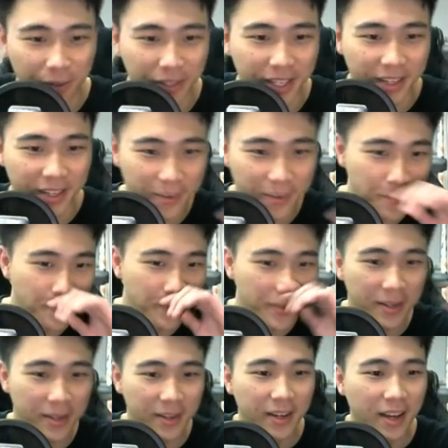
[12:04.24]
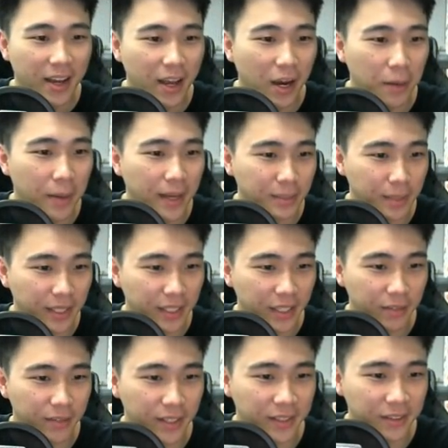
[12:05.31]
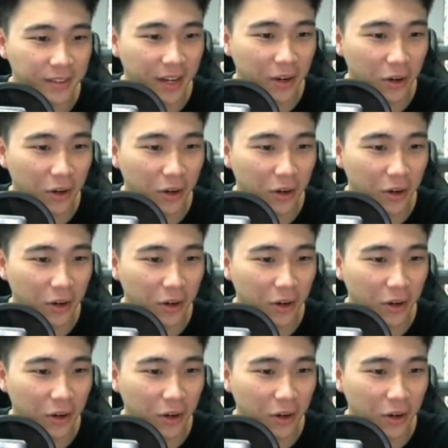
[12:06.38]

Okay. Help has been given, right?